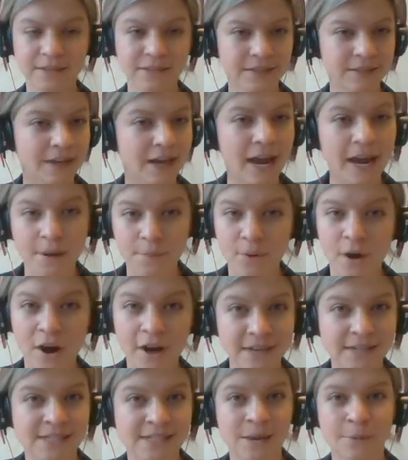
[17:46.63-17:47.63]
kind of
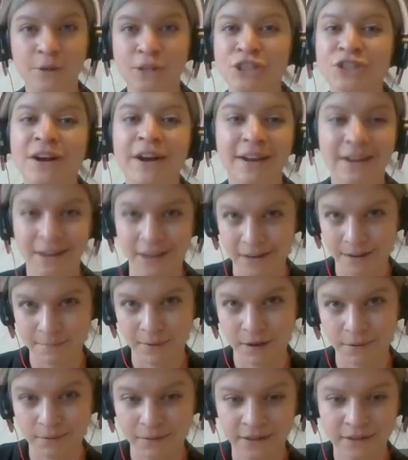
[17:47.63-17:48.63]
products that we're trying to come
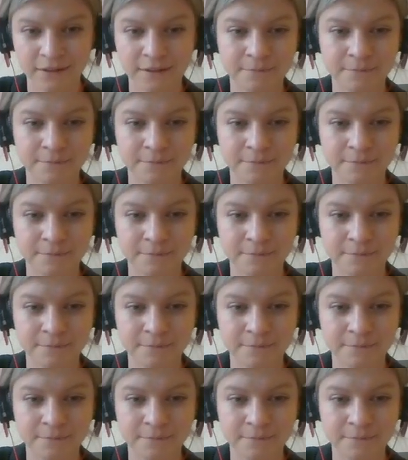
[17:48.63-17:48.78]
out with.